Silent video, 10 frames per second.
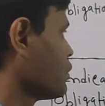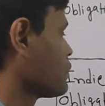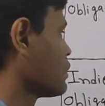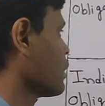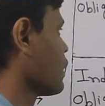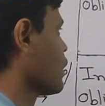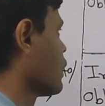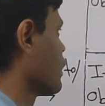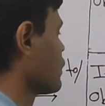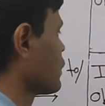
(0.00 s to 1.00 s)
is
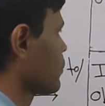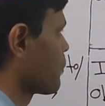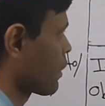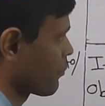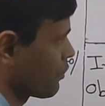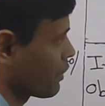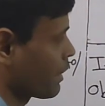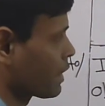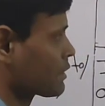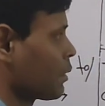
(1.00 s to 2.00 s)
the
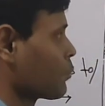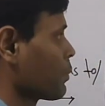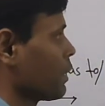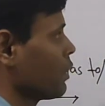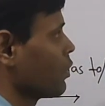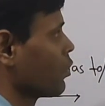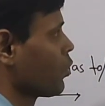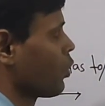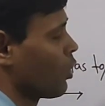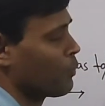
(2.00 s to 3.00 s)
perfect example
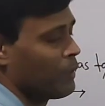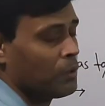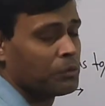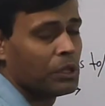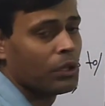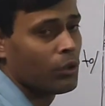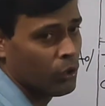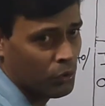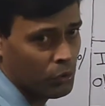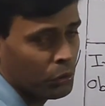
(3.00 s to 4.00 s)
of using
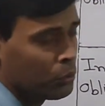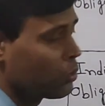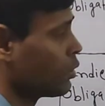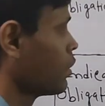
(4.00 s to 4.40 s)
ought to.